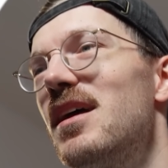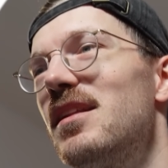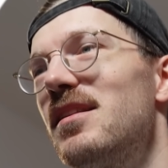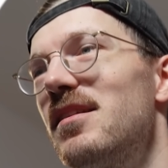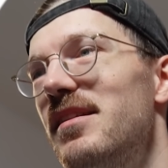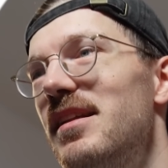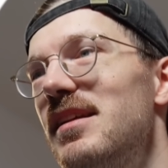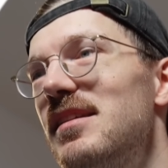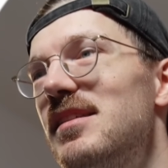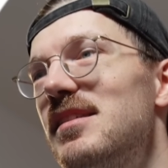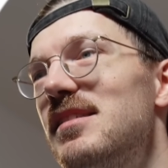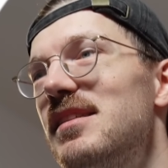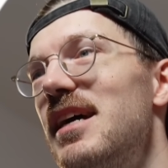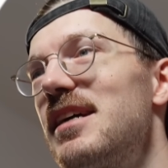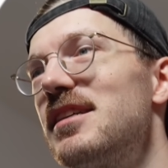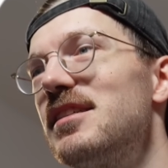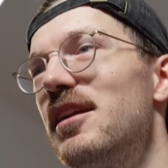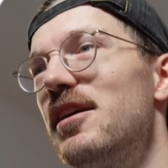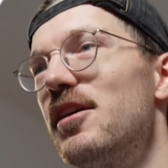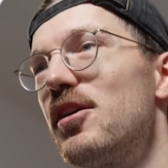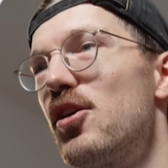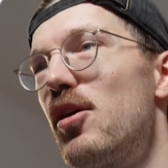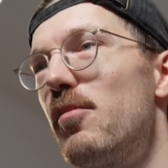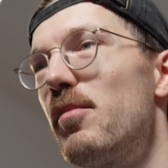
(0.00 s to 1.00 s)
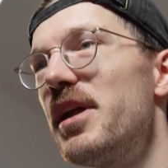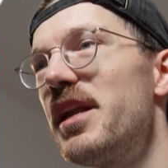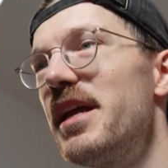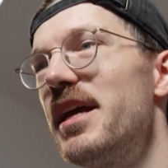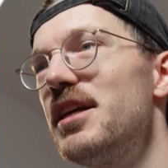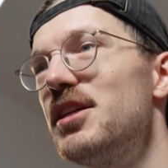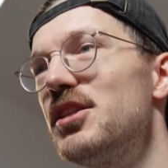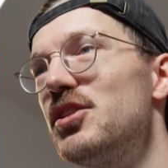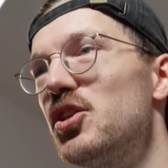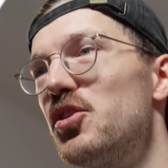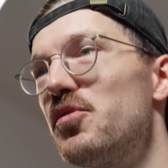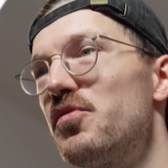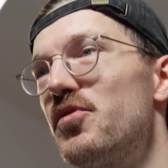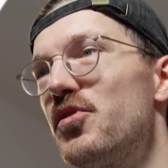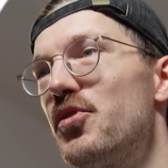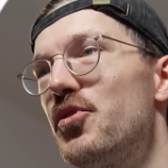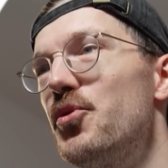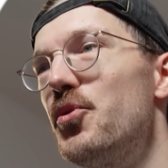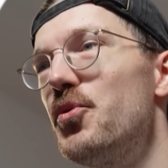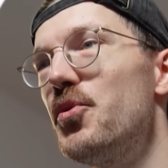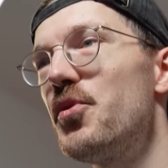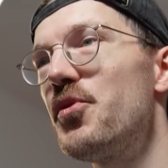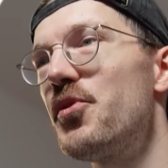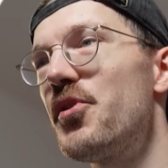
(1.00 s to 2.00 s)
Now this is actually a combination of
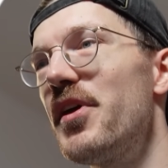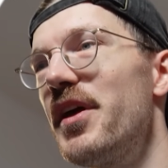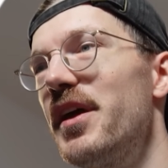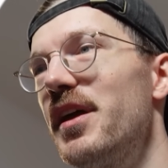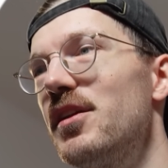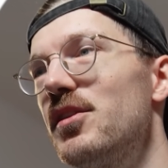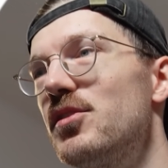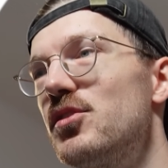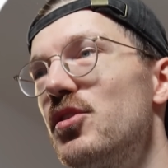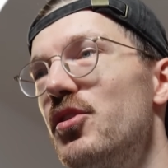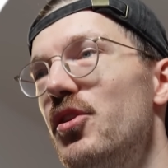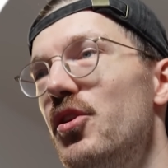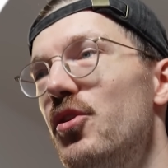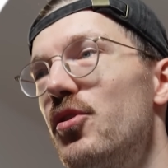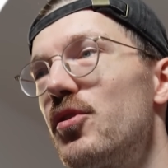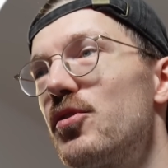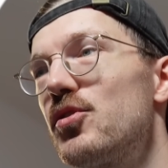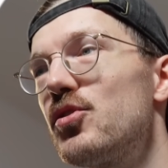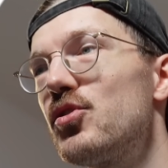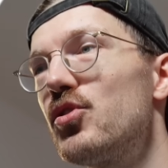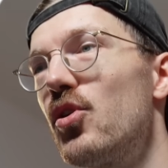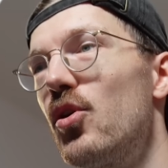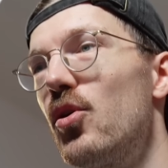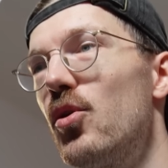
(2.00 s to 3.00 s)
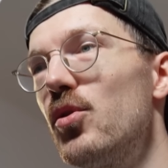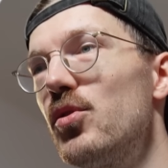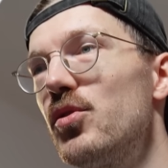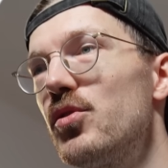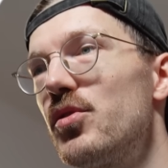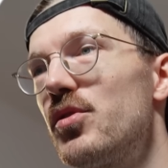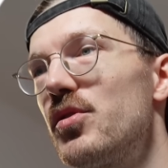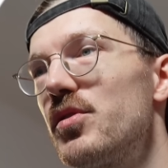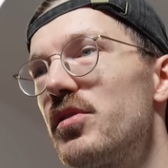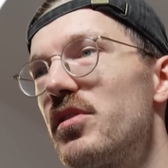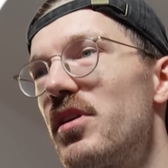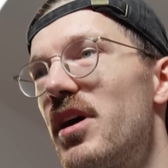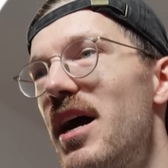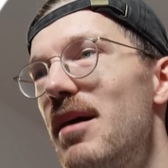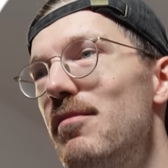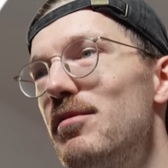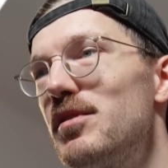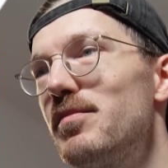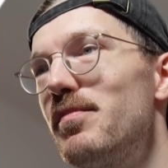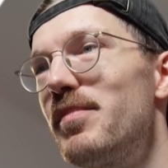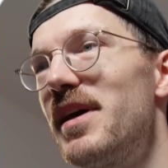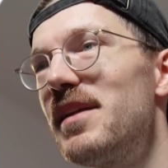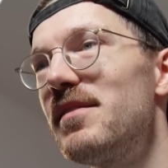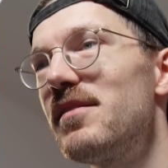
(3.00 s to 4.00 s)
two things, your total
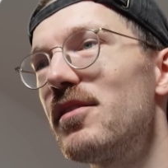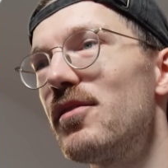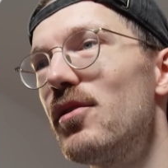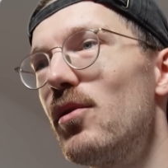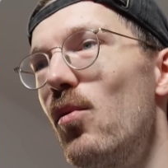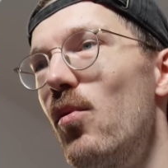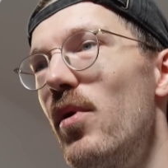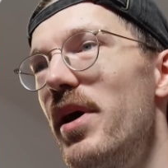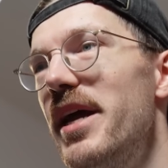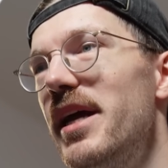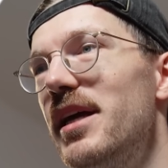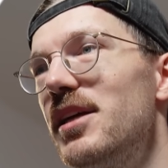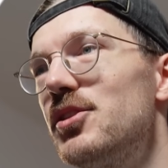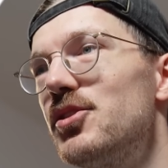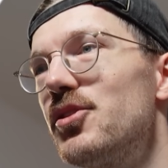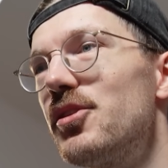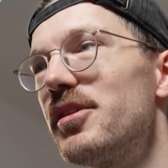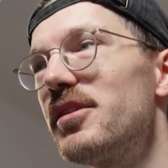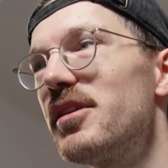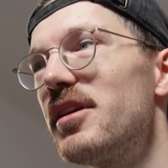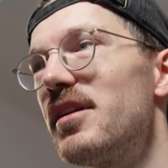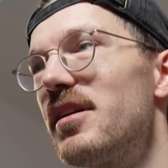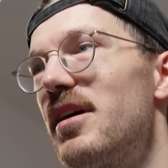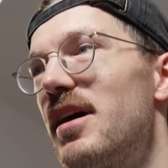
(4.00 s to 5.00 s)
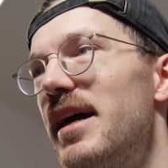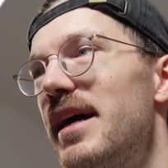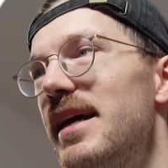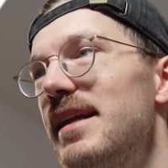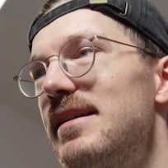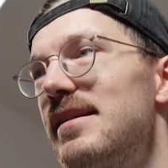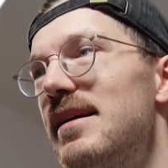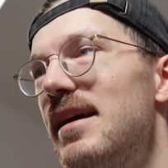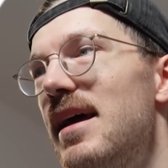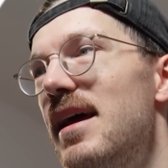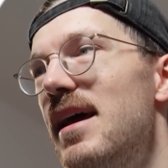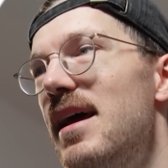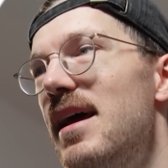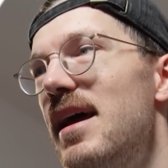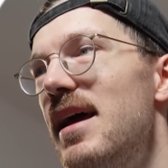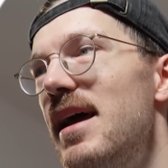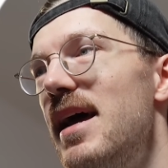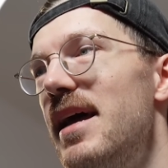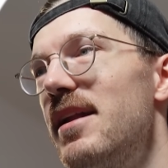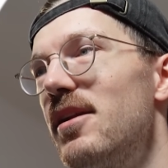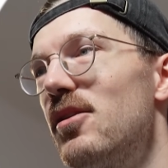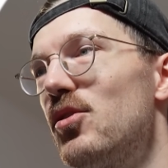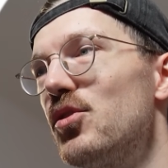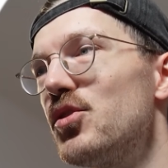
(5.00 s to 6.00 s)
time spent awake during the night
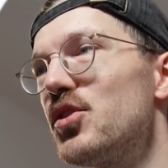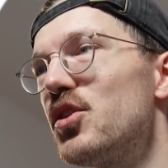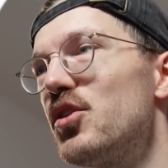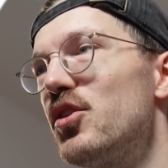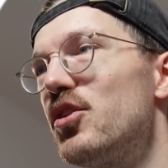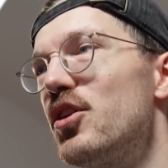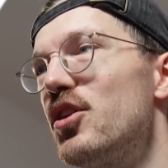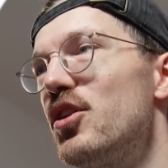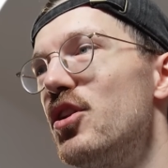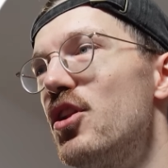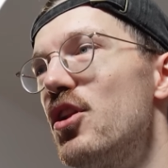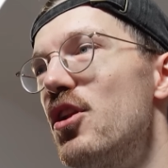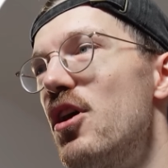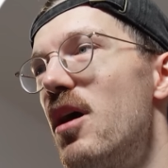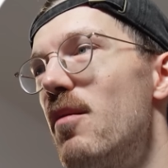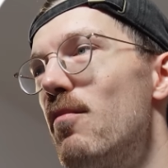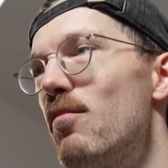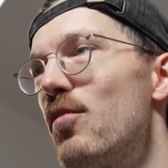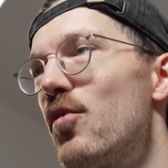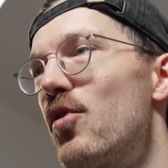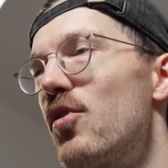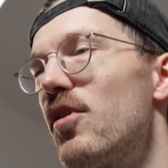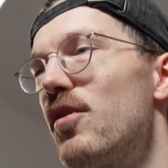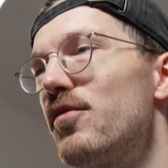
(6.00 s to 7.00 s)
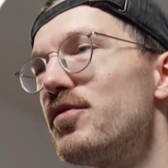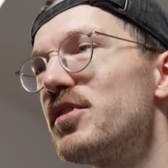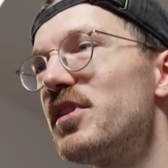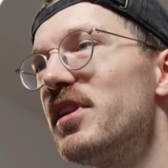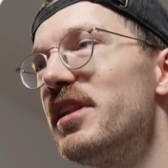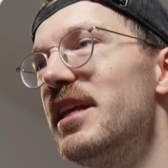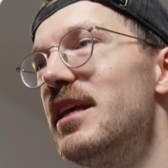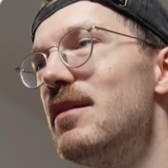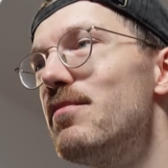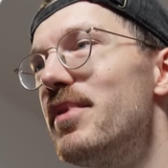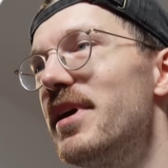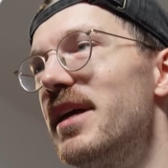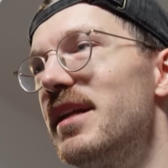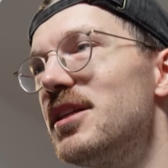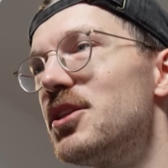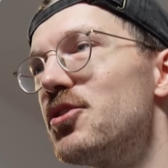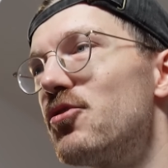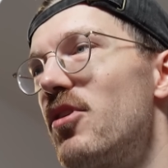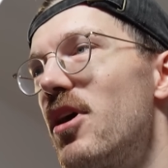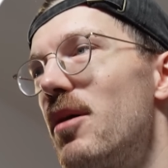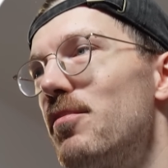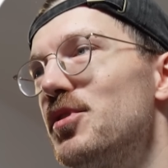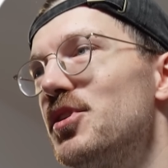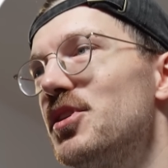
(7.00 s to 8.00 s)
and also the number of sleep
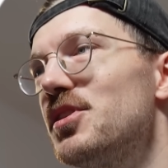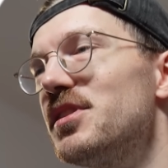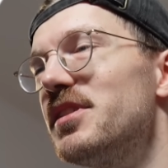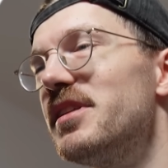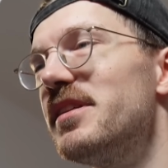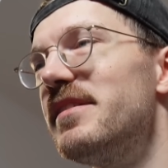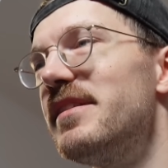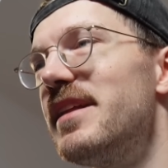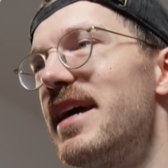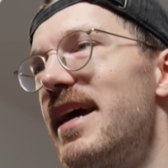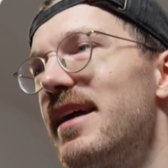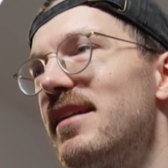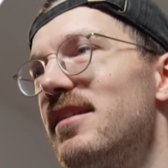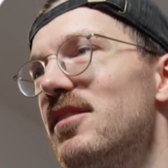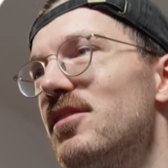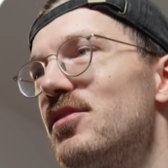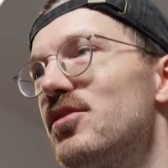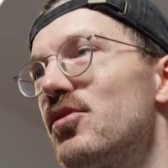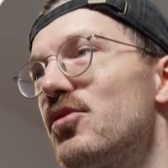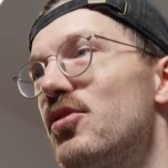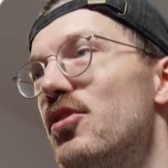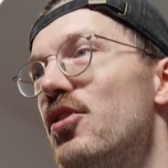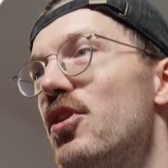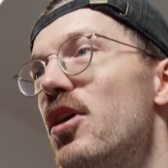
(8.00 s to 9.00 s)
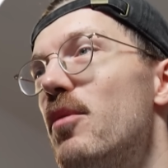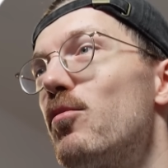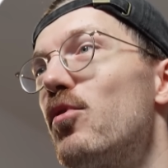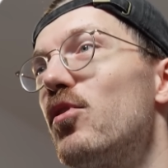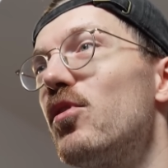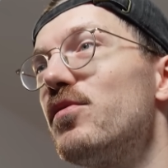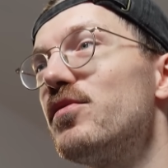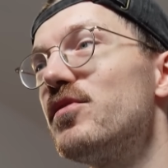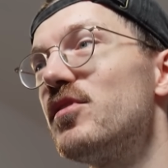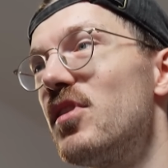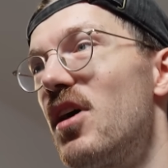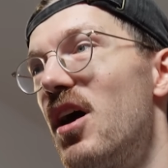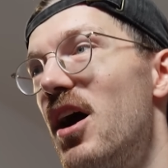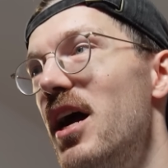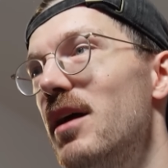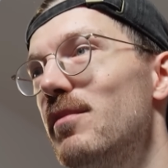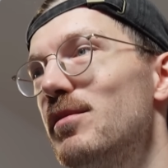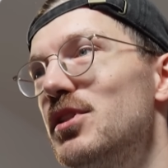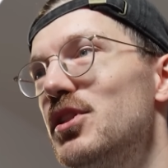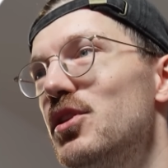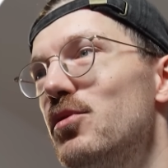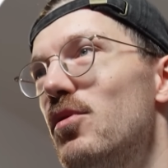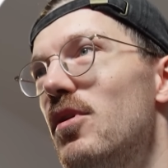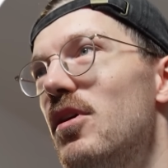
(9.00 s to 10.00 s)
interruptions detected. So the number of
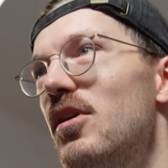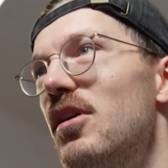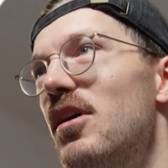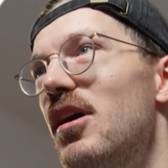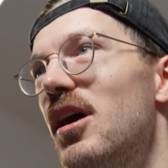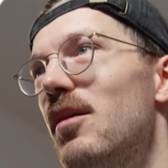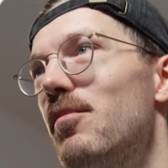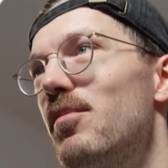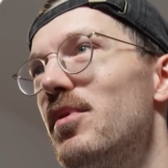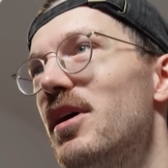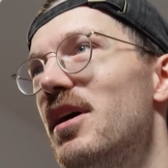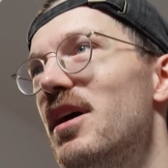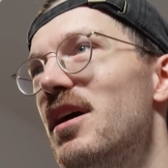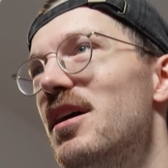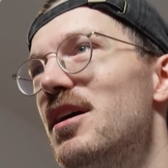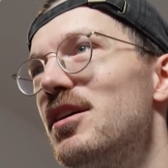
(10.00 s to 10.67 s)
times you woke up.